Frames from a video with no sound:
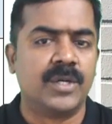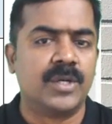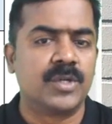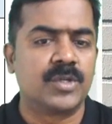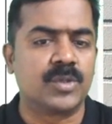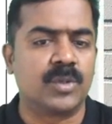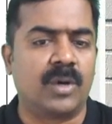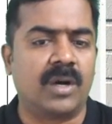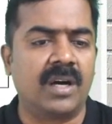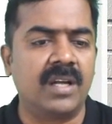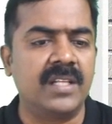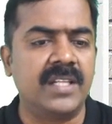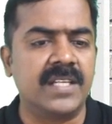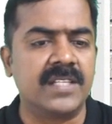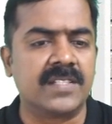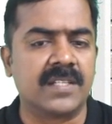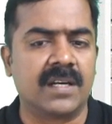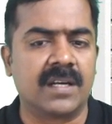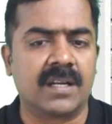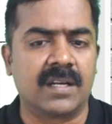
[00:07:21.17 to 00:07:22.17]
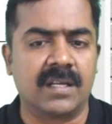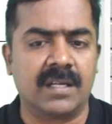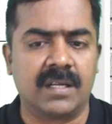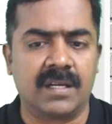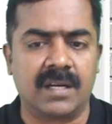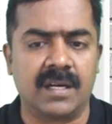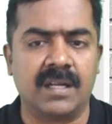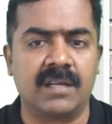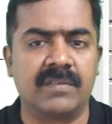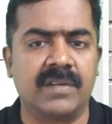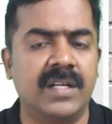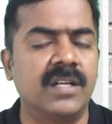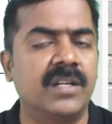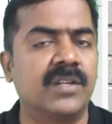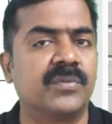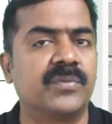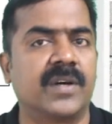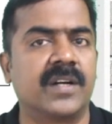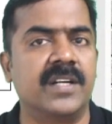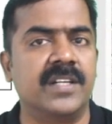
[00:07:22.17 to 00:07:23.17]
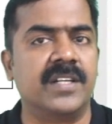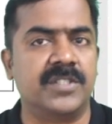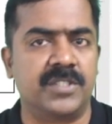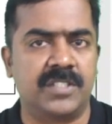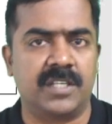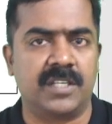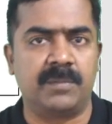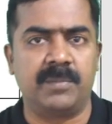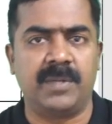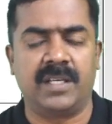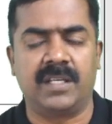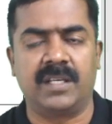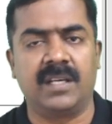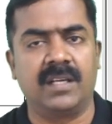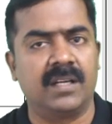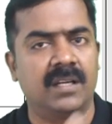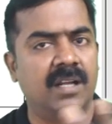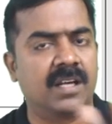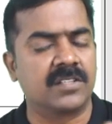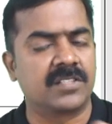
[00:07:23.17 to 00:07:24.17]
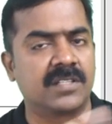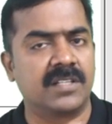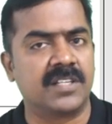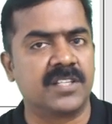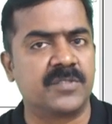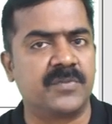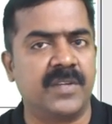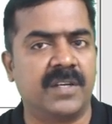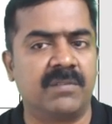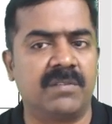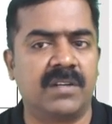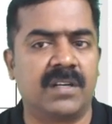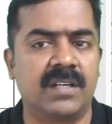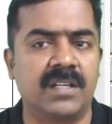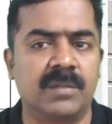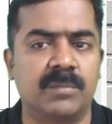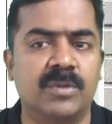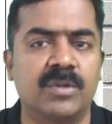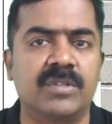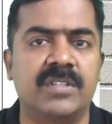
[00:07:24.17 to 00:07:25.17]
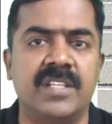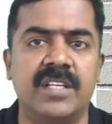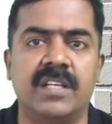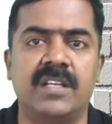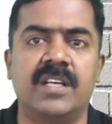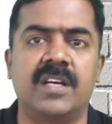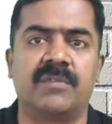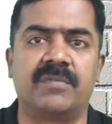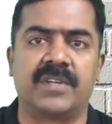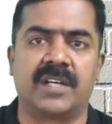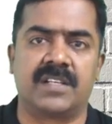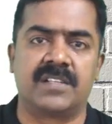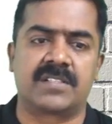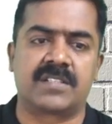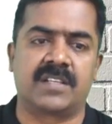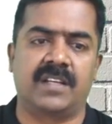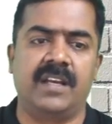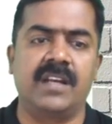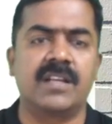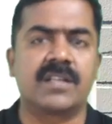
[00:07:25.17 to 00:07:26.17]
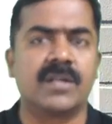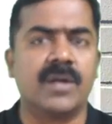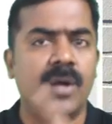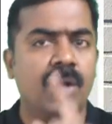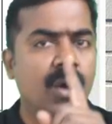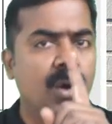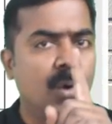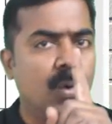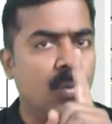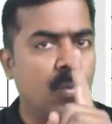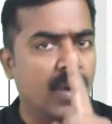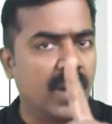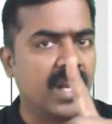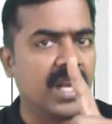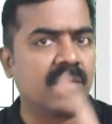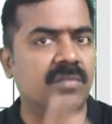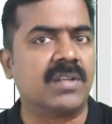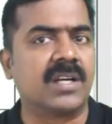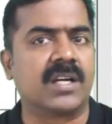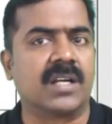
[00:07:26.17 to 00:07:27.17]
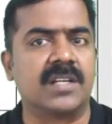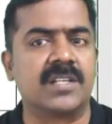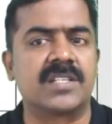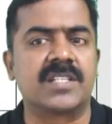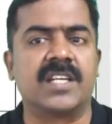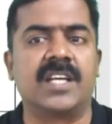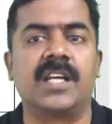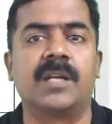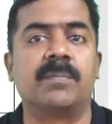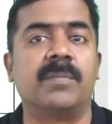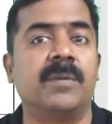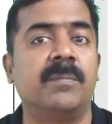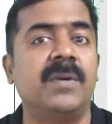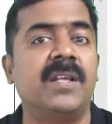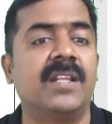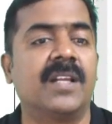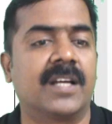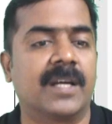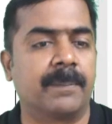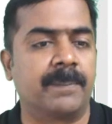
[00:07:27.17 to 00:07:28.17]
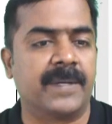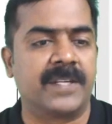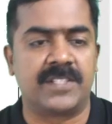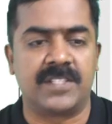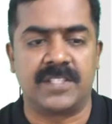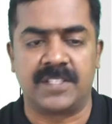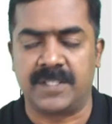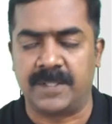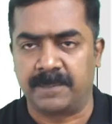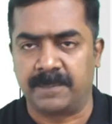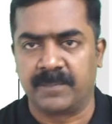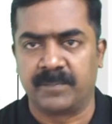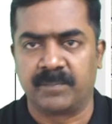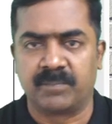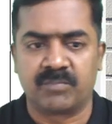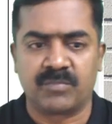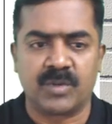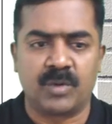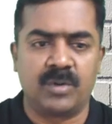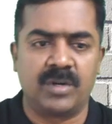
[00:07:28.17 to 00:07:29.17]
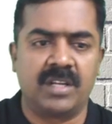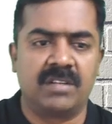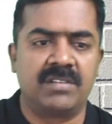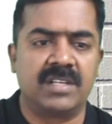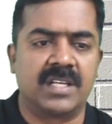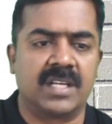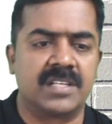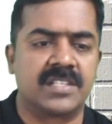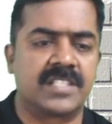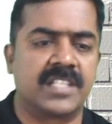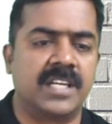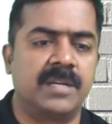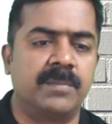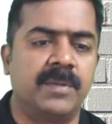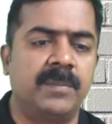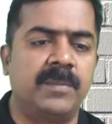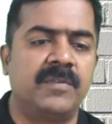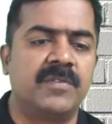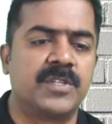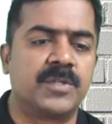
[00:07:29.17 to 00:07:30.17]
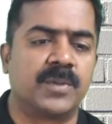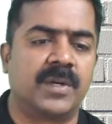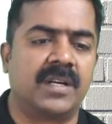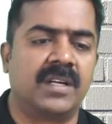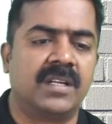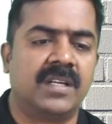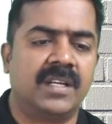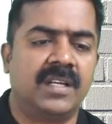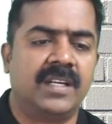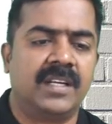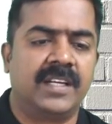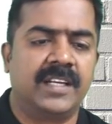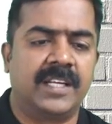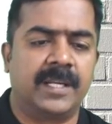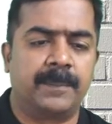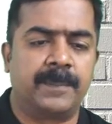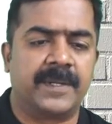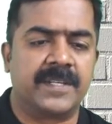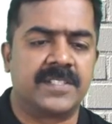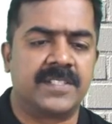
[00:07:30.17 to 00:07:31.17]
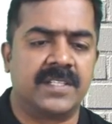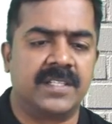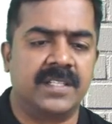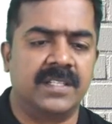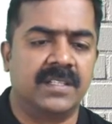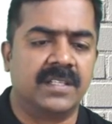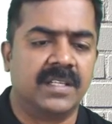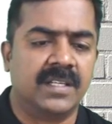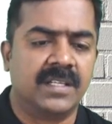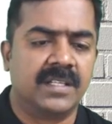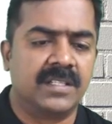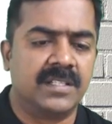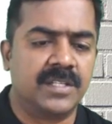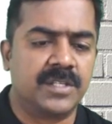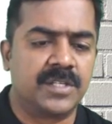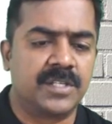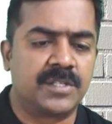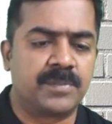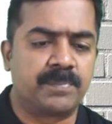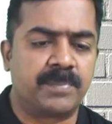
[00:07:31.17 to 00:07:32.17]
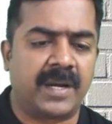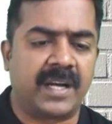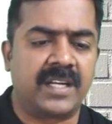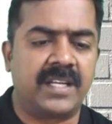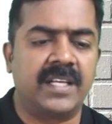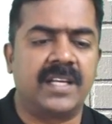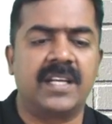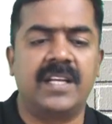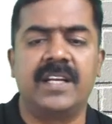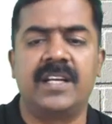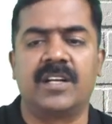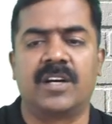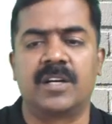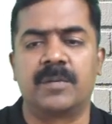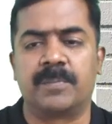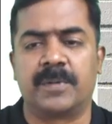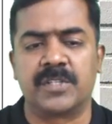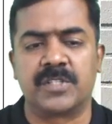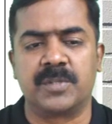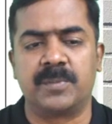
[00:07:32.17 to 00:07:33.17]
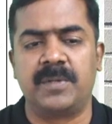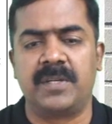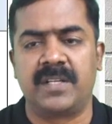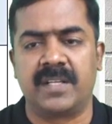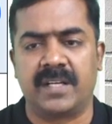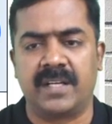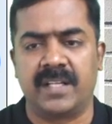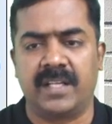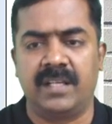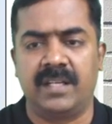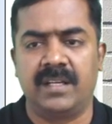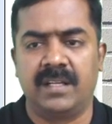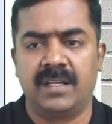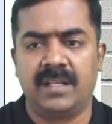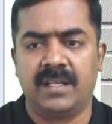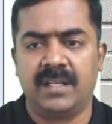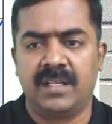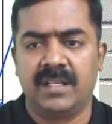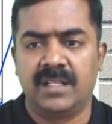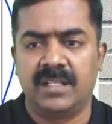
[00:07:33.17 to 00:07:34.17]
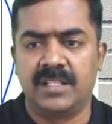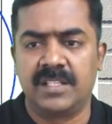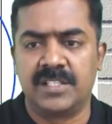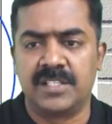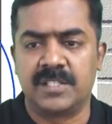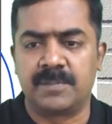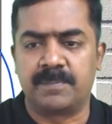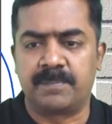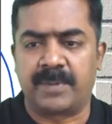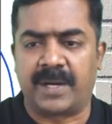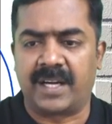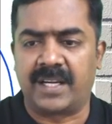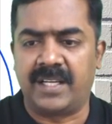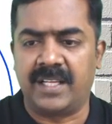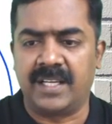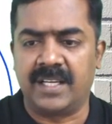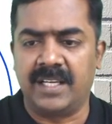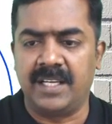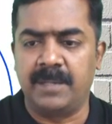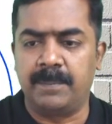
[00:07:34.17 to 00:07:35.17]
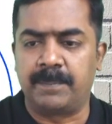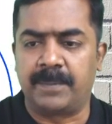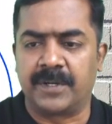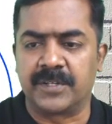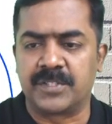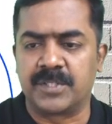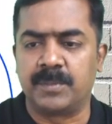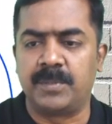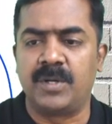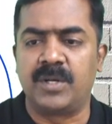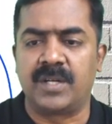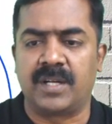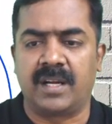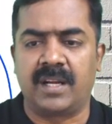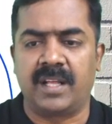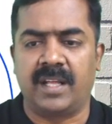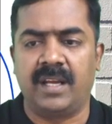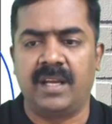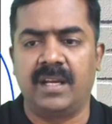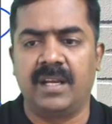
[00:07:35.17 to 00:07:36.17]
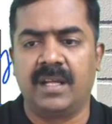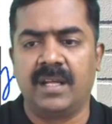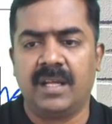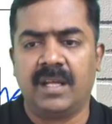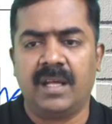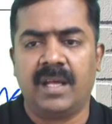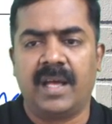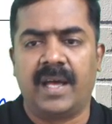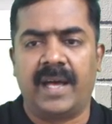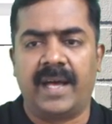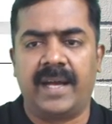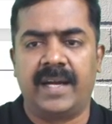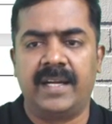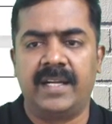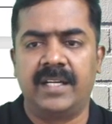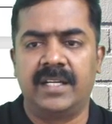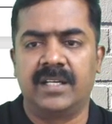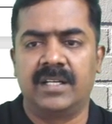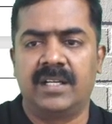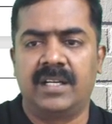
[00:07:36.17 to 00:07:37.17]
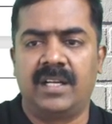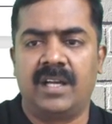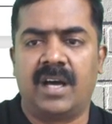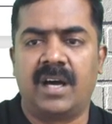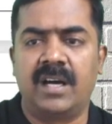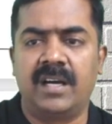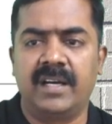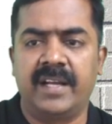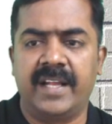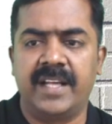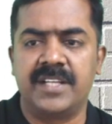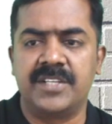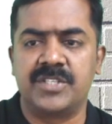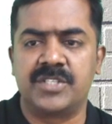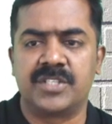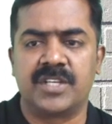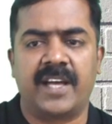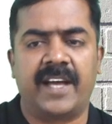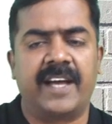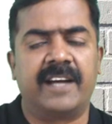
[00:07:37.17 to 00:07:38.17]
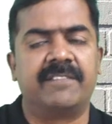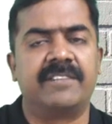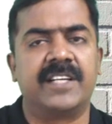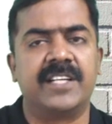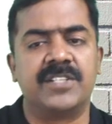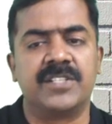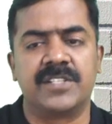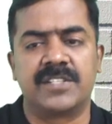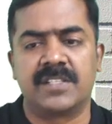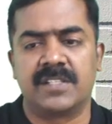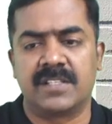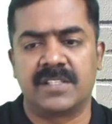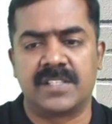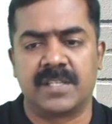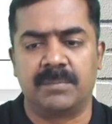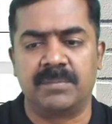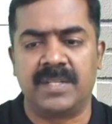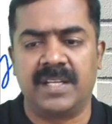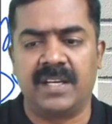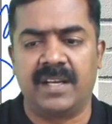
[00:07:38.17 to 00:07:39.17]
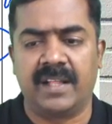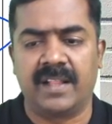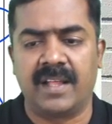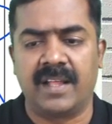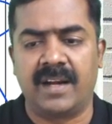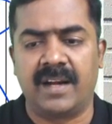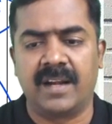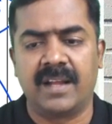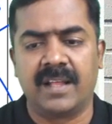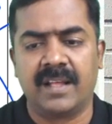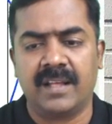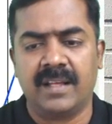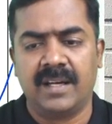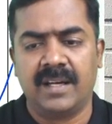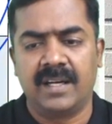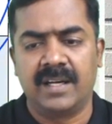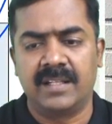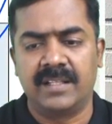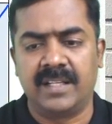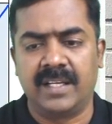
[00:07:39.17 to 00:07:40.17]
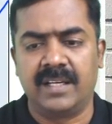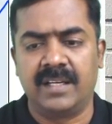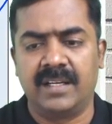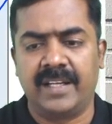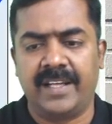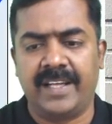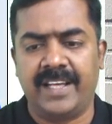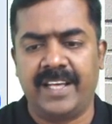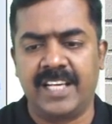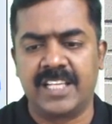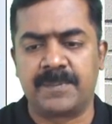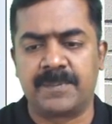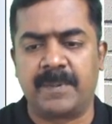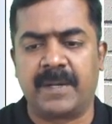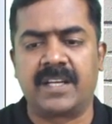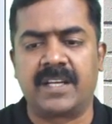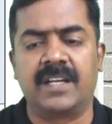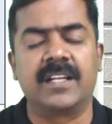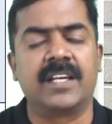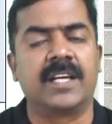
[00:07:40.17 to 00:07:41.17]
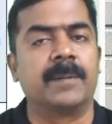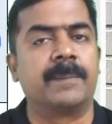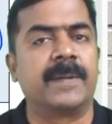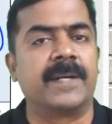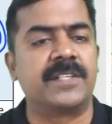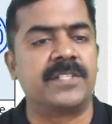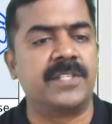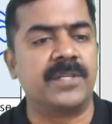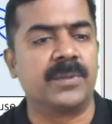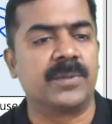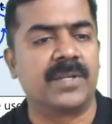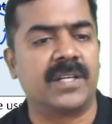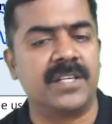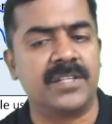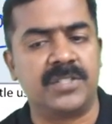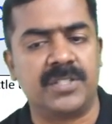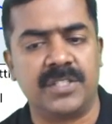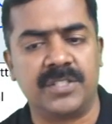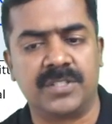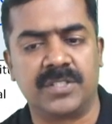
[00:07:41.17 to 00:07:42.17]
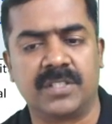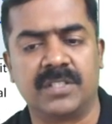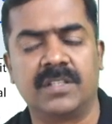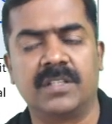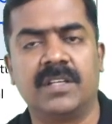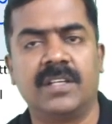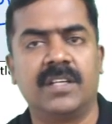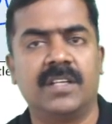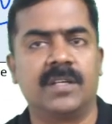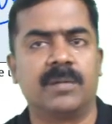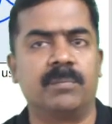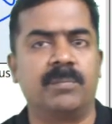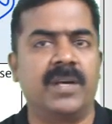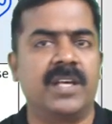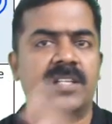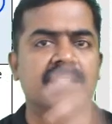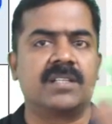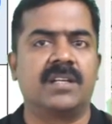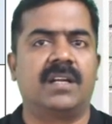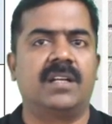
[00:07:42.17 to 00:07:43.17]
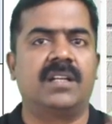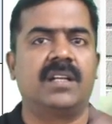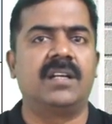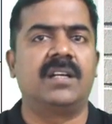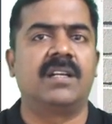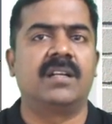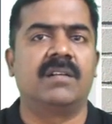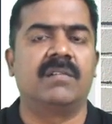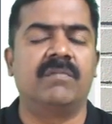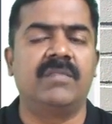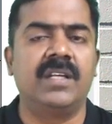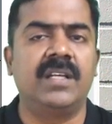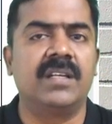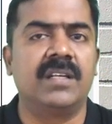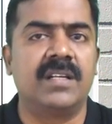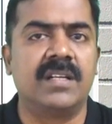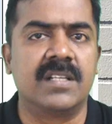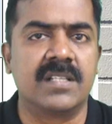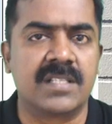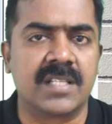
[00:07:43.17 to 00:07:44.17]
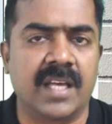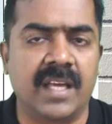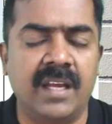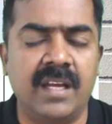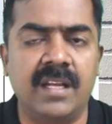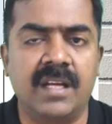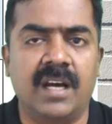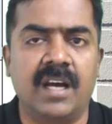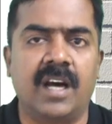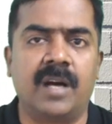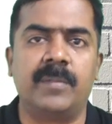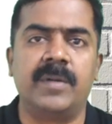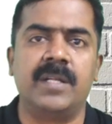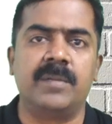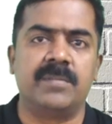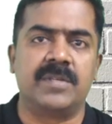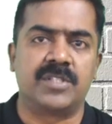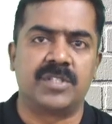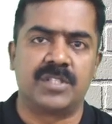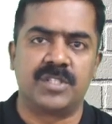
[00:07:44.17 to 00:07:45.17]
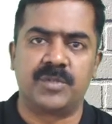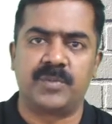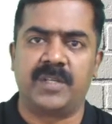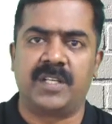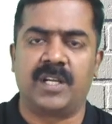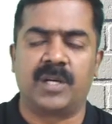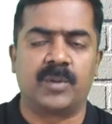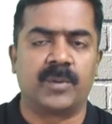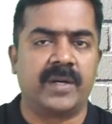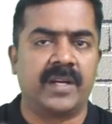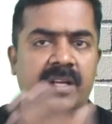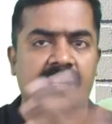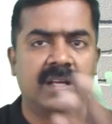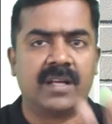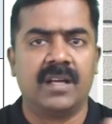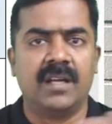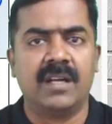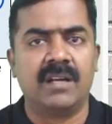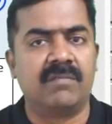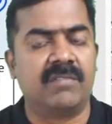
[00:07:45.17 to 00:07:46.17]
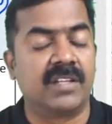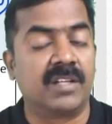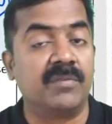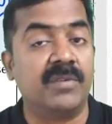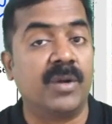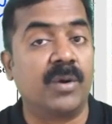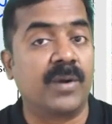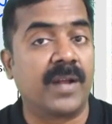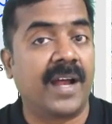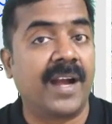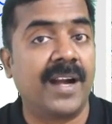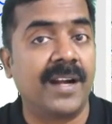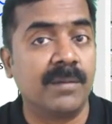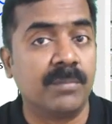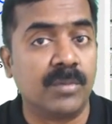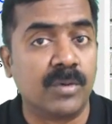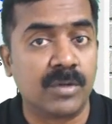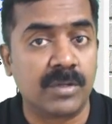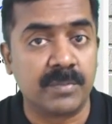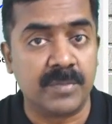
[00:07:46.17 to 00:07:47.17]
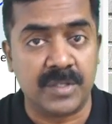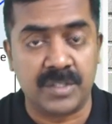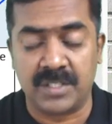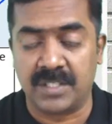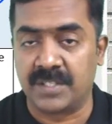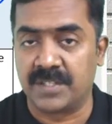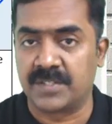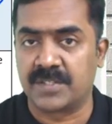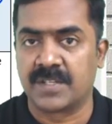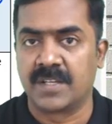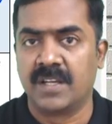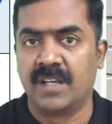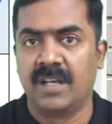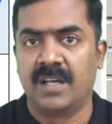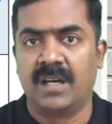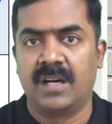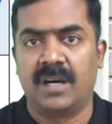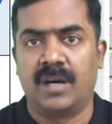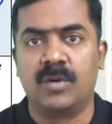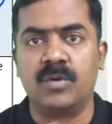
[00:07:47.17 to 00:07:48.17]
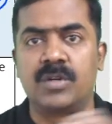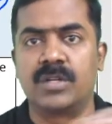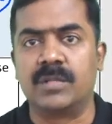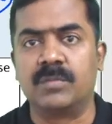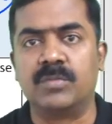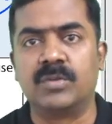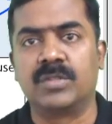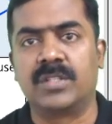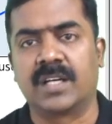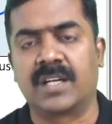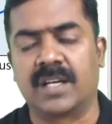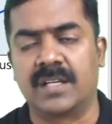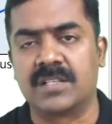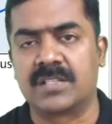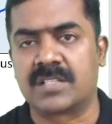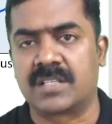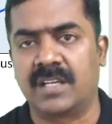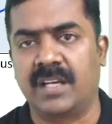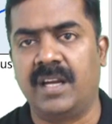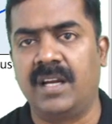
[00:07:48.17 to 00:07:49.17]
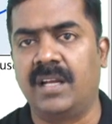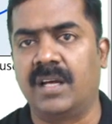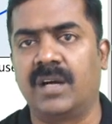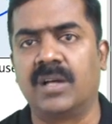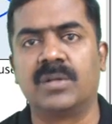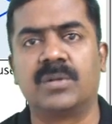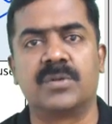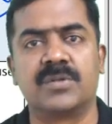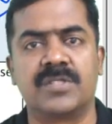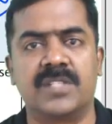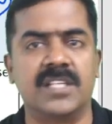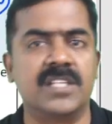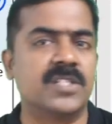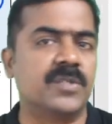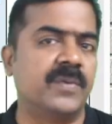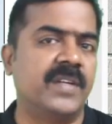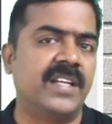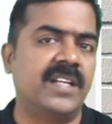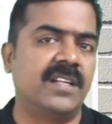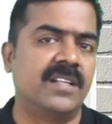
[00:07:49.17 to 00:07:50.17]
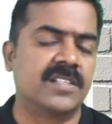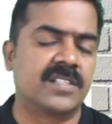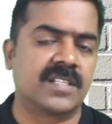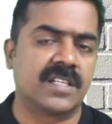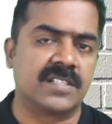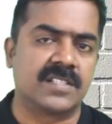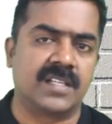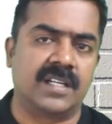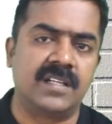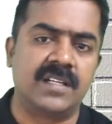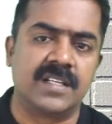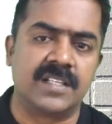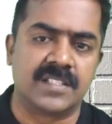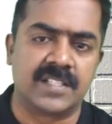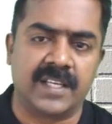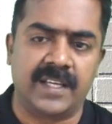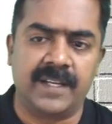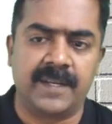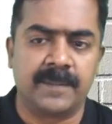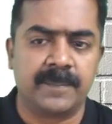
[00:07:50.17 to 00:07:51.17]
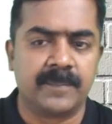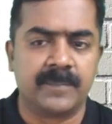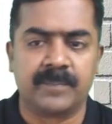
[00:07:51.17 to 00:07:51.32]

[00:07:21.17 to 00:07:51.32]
So all these are relevant for decision making. Last class we have learned about theory of constraint. One of the constraint may be the capacity. One of the constraint may be which one? Capacity. This is practically not possible to attain. This is practically possible to attain, and long range averages something like that. Then expected capacity utilization, based on that we decide how many machines we require, whether we have to add more machines, how to remove the constraint, all those things we discuss and decide.